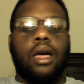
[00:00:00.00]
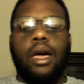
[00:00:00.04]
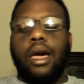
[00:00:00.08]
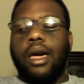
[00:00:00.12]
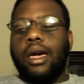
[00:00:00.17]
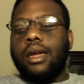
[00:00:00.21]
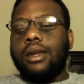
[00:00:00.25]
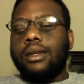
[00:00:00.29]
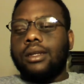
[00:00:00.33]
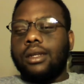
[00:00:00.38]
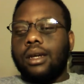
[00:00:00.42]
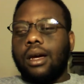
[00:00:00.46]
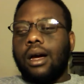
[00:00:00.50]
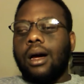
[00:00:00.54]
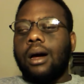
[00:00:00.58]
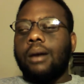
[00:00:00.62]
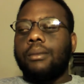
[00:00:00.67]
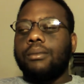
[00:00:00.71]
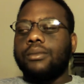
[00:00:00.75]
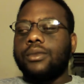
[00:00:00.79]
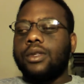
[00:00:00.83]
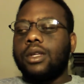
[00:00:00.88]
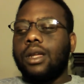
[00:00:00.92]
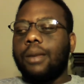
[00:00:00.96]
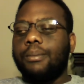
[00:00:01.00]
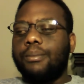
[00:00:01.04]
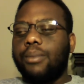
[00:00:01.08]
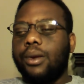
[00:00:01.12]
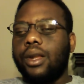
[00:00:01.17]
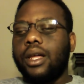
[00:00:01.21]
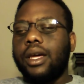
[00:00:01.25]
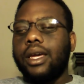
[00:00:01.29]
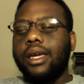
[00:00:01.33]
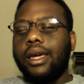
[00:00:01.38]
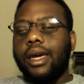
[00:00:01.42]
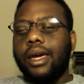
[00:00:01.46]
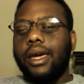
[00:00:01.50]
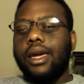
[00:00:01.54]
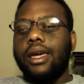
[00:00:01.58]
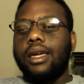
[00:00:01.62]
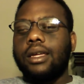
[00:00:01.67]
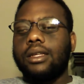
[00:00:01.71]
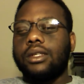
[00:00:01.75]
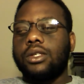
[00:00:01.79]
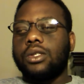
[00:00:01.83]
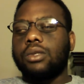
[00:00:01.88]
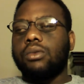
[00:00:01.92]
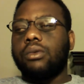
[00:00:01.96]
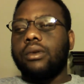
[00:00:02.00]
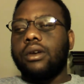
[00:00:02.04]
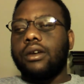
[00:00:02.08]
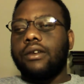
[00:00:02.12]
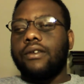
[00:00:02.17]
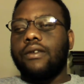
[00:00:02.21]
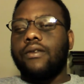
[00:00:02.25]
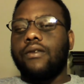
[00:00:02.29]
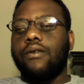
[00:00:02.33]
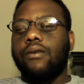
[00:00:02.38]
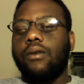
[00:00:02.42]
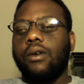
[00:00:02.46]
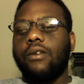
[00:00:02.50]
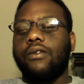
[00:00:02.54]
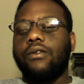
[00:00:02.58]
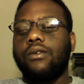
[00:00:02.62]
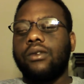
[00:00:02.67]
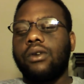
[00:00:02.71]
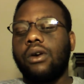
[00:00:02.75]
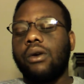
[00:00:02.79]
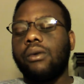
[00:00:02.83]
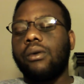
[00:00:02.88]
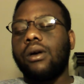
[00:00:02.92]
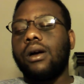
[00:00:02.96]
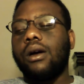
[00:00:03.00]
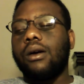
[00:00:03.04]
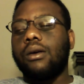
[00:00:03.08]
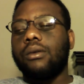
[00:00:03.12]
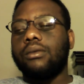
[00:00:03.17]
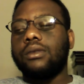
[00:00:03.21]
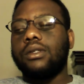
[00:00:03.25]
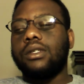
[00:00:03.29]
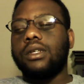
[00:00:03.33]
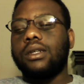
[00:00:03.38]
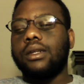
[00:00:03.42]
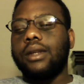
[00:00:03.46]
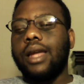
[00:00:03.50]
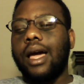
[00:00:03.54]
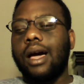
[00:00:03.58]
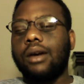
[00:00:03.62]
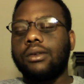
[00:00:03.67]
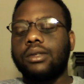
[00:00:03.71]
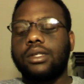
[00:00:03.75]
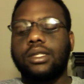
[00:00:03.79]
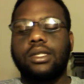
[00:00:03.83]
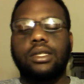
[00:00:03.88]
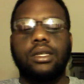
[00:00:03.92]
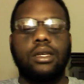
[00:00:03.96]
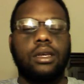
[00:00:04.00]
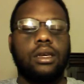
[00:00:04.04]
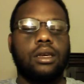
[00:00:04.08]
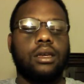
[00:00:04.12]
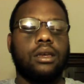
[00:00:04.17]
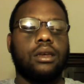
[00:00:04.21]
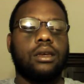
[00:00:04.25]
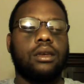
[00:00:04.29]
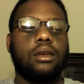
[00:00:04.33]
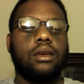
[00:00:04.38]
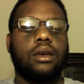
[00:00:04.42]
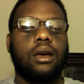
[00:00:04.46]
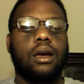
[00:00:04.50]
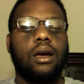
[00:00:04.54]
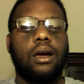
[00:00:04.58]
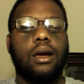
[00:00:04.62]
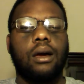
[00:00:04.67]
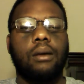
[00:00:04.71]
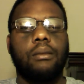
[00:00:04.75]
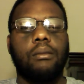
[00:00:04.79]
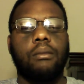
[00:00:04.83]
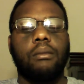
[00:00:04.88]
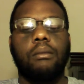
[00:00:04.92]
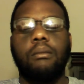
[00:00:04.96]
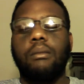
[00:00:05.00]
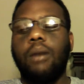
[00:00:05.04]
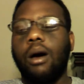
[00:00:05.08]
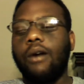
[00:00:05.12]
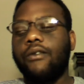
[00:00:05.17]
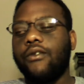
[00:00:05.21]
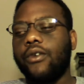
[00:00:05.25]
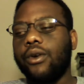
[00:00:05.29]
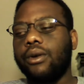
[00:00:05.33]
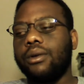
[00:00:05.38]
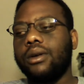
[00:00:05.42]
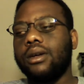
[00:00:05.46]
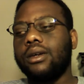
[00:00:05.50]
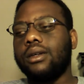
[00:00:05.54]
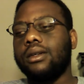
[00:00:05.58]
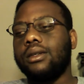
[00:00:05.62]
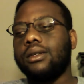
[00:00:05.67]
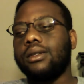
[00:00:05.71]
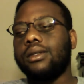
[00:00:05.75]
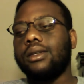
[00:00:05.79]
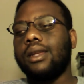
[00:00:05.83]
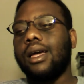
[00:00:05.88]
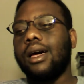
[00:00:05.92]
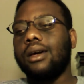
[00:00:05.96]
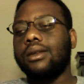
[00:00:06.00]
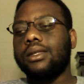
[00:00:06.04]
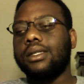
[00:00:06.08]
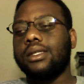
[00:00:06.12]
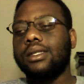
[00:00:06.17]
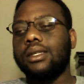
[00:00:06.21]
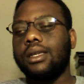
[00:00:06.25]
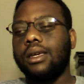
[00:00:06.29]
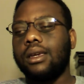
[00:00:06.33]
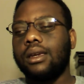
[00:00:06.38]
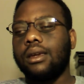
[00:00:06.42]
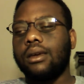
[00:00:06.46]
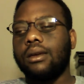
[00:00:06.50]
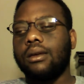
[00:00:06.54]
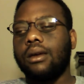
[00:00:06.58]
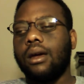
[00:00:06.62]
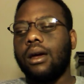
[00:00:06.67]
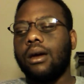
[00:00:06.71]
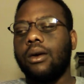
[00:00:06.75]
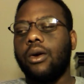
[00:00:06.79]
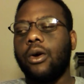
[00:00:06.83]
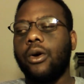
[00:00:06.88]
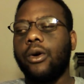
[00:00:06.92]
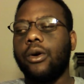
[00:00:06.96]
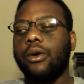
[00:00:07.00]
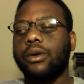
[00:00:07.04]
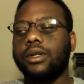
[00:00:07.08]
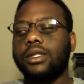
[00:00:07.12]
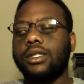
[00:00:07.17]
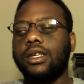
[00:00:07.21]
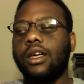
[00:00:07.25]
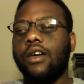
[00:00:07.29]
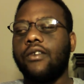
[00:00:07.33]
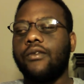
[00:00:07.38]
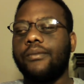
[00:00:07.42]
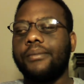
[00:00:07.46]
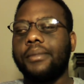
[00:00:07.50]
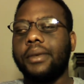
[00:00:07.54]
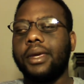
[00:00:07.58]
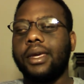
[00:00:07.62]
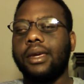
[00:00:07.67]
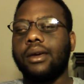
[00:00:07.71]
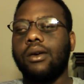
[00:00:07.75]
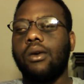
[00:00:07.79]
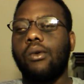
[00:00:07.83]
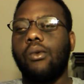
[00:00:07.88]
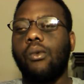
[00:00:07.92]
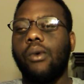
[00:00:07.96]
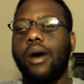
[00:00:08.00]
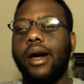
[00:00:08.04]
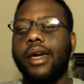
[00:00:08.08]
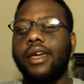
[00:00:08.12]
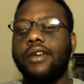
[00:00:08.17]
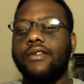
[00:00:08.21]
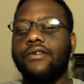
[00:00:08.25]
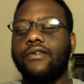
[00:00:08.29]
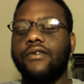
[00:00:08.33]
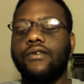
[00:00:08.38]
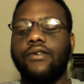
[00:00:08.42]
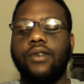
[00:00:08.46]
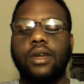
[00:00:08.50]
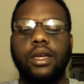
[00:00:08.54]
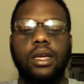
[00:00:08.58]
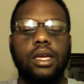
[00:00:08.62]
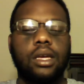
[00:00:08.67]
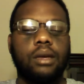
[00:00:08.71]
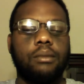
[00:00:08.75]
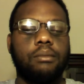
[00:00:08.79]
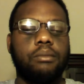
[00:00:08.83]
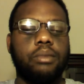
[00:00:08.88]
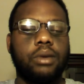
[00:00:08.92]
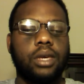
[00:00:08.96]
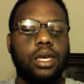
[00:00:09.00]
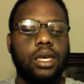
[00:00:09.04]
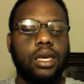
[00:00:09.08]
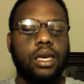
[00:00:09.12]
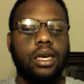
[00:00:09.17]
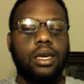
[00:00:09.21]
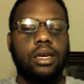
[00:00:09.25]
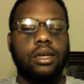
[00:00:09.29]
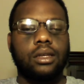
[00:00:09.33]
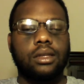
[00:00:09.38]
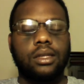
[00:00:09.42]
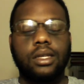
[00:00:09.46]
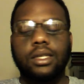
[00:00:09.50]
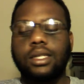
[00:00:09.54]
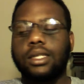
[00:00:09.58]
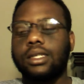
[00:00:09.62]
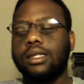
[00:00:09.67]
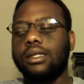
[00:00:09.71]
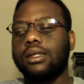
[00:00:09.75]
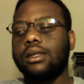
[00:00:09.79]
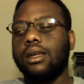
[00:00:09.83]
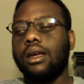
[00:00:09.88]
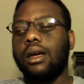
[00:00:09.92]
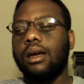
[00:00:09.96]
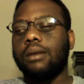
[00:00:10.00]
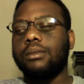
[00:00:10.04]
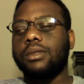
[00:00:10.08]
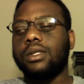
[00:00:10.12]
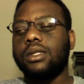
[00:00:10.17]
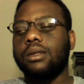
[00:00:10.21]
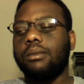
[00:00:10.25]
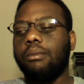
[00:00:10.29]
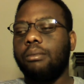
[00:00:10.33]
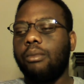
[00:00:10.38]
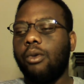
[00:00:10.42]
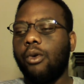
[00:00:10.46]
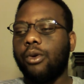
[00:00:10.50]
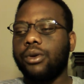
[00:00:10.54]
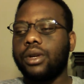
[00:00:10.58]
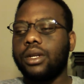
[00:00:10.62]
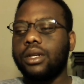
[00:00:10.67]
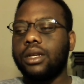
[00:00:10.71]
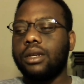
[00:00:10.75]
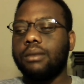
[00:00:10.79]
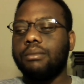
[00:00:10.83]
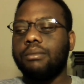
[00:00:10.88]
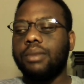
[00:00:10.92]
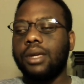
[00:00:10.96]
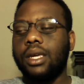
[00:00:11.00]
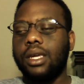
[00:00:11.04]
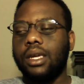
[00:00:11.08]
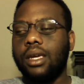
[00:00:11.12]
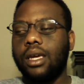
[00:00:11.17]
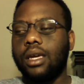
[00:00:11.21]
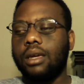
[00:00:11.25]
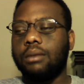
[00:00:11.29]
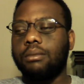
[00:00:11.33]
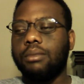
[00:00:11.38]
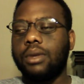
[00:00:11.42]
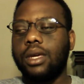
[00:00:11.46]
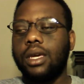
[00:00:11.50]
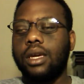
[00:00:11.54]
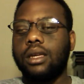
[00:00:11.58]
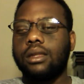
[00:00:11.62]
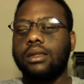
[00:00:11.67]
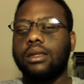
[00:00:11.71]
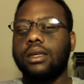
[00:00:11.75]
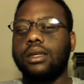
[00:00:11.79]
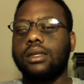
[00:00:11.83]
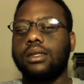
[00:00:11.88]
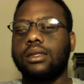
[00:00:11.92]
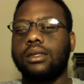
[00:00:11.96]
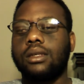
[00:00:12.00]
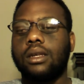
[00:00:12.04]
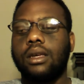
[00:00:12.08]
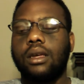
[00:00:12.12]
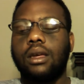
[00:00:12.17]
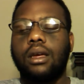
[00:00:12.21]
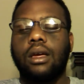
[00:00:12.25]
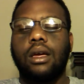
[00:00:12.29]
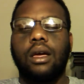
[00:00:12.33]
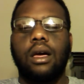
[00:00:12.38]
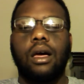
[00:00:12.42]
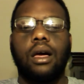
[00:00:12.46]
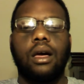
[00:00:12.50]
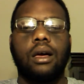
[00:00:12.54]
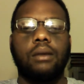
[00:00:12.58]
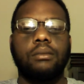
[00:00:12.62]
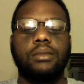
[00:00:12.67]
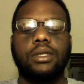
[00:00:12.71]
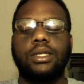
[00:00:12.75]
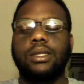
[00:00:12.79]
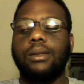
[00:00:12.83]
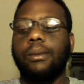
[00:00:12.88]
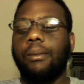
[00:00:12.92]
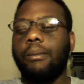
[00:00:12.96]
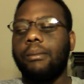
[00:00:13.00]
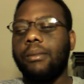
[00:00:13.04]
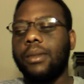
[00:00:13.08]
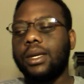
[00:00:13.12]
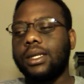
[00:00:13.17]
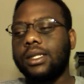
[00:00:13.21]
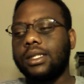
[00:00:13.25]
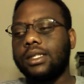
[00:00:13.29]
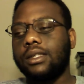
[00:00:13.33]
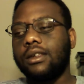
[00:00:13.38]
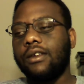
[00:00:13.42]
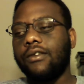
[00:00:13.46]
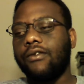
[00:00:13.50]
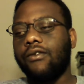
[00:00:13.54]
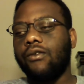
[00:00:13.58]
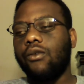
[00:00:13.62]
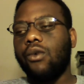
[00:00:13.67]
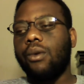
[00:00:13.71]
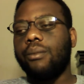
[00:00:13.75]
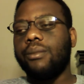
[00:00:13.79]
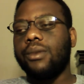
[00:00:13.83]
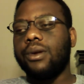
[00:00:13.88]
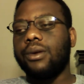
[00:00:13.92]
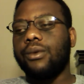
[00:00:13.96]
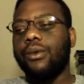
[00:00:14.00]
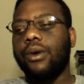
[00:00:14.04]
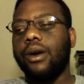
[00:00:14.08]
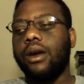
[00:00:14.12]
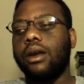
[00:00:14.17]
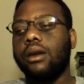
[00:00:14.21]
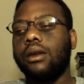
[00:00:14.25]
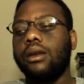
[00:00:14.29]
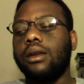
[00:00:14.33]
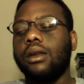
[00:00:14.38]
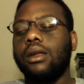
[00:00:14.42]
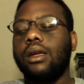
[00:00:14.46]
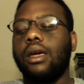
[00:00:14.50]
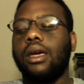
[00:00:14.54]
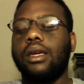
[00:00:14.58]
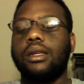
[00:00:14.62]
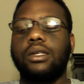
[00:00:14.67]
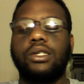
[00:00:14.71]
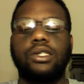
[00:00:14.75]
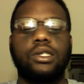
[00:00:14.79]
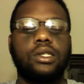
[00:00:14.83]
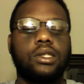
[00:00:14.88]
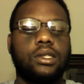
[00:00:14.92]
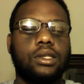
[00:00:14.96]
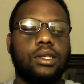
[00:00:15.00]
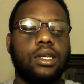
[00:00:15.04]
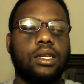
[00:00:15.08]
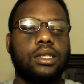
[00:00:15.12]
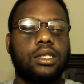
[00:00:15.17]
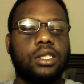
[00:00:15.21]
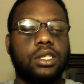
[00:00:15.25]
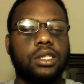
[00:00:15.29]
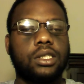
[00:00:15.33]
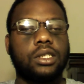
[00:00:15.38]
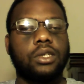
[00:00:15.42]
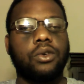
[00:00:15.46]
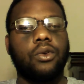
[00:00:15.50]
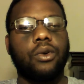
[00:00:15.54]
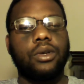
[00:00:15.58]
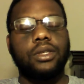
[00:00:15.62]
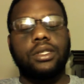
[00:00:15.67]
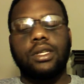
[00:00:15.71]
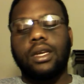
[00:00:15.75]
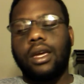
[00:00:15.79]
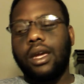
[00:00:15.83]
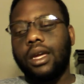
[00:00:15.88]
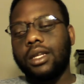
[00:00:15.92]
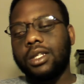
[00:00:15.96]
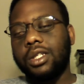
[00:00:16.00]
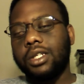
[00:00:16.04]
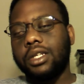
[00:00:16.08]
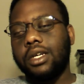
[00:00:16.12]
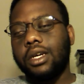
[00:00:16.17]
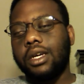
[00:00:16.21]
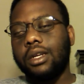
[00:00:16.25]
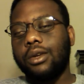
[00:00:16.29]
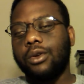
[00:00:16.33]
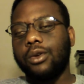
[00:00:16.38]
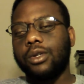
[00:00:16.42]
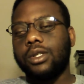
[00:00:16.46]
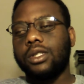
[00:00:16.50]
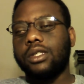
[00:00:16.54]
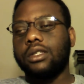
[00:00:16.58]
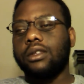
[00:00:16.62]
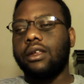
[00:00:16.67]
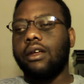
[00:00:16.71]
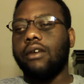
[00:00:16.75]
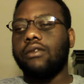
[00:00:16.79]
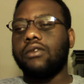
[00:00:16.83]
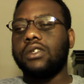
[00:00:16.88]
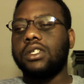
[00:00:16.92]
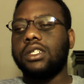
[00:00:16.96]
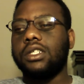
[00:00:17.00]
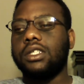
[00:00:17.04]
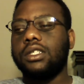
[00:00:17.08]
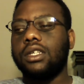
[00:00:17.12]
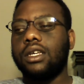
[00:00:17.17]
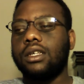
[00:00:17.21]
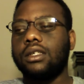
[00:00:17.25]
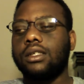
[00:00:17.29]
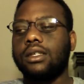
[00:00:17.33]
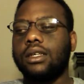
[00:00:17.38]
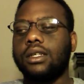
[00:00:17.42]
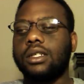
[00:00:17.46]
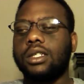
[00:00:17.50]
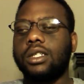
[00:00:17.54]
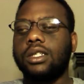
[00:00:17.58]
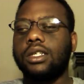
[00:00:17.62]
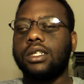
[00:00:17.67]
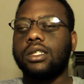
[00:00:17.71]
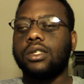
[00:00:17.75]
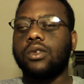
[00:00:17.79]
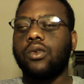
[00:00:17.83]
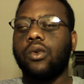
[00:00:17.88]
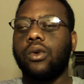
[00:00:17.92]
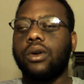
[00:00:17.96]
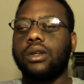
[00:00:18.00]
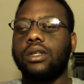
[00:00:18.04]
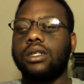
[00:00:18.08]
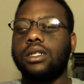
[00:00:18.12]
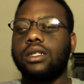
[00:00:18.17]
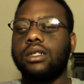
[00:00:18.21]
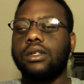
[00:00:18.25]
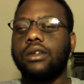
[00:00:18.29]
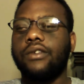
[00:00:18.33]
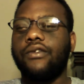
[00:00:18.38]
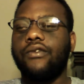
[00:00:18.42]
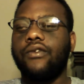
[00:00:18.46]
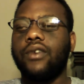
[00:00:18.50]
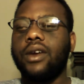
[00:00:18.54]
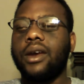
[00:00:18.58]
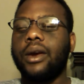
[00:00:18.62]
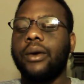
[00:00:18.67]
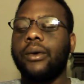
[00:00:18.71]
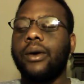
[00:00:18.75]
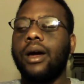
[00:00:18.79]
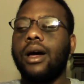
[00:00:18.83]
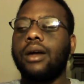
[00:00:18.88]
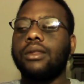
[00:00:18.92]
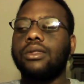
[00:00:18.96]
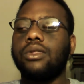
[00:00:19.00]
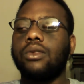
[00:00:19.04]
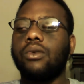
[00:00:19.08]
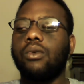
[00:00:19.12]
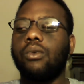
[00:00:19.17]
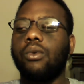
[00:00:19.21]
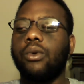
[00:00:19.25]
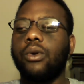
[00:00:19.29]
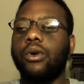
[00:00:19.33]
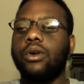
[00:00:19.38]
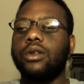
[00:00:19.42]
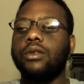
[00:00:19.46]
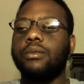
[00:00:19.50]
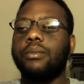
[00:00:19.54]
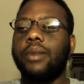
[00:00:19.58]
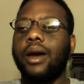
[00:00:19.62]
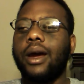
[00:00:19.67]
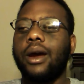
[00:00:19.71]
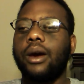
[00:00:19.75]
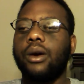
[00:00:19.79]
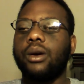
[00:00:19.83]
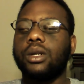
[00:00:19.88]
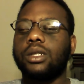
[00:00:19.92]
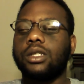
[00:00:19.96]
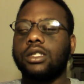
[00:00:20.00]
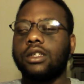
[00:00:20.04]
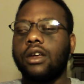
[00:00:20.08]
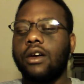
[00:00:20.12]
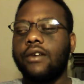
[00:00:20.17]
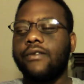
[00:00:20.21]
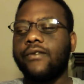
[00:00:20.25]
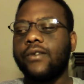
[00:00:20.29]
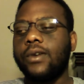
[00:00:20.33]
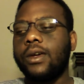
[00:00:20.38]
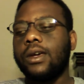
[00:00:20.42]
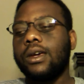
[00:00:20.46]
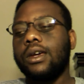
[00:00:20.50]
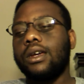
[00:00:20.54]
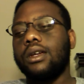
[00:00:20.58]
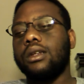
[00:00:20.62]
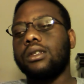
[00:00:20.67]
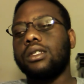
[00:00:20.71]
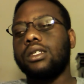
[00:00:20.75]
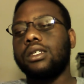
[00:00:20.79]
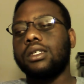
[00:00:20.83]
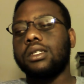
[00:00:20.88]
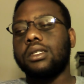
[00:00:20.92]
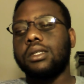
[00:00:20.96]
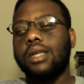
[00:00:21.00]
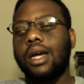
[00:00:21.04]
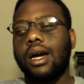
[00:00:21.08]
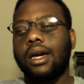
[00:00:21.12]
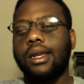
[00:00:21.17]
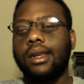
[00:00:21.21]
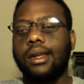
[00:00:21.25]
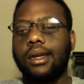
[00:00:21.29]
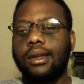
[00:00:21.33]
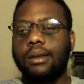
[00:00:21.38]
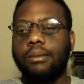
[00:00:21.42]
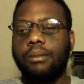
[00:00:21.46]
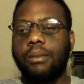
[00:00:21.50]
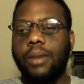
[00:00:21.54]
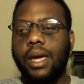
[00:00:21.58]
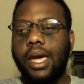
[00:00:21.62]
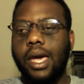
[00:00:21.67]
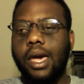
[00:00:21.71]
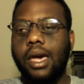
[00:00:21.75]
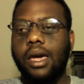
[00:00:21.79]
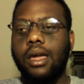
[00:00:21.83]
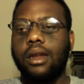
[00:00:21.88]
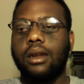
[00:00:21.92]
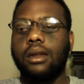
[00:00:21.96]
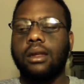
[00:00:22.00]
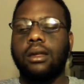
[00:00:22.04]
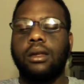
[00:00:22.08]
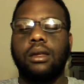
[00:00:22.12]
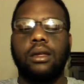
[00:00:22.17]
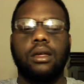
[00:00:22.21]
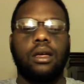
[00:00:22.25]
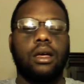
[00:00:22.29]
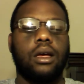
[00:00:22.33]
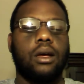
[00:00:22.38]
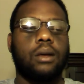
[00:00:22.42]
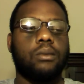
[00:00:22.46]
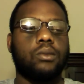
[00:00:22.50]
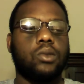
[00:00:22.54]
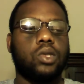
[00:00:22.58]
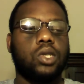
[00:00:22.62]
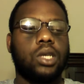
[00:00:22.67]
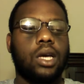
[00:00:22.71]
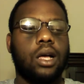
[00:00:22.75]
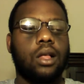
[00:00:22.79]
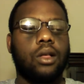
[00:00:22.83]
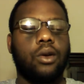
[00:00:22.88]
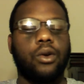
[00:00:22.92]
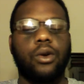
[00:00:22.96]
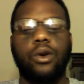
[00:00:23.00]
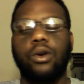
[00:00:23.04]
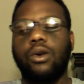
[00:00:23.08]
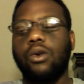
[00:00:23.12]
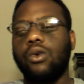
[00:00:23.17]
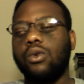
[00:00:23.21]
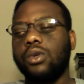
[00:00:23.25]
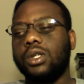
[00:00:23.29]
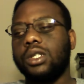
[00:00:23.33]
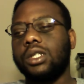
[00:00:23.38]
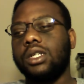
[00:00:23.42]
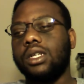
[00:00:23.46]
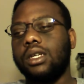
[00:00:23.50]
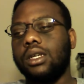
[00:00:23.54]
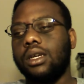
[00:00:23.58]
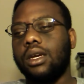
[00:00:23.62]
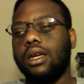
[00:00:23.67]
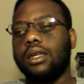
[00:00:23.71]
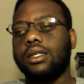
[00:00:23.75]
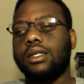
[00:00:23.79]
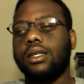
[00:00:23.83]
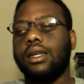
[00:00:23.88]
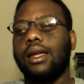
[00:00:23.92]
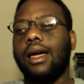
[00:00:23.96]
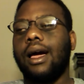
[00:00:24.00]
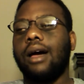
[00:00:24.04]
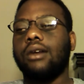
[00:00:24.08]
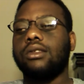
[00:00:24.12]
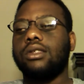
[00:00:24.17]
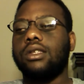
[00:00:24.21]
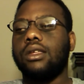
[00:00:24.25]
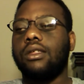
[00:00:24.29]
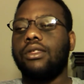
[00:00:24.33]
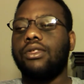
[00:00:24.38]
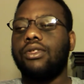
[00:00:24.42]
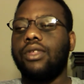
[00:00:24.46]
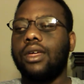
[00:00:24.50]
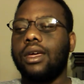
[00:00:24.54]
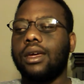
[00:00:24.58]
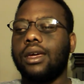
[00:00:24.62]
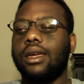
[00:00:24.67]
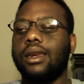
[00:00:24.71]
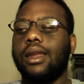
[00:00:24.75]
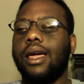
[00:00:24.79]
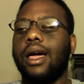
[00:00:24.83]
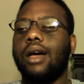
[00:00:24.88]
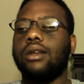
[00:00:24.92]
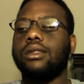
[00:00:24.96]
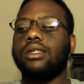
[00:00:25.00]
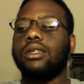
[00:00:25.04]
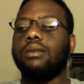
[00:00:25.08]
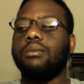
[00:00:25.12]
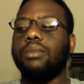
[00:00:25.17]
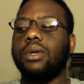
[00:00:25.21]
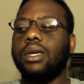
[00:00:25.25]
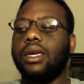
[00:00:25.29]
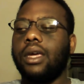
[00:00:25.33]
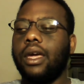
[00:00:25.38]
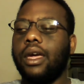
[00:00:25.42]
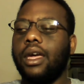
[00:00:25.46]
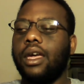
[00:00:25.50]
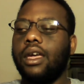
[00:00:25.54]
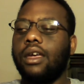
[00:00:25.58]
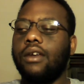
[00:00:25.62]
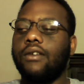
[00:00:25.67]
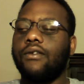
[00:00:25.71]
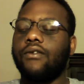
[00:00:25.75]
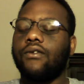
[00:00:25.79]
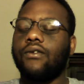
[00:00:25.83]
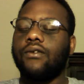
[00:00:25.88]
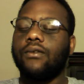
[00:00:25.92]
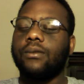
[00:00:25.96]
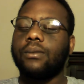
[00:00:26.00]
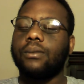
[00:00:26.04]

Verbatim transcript: And um, the play ends with with Nora denouncing um, motherhood, denouncing uh, herself being a wife, being this um, subordinate being, being this um, submissive woman, right? And she said she's going to educate herself. She says that she's going to figure out the world by herself, and she is not going to let a man um, tell her who she is and how to think and how to behave.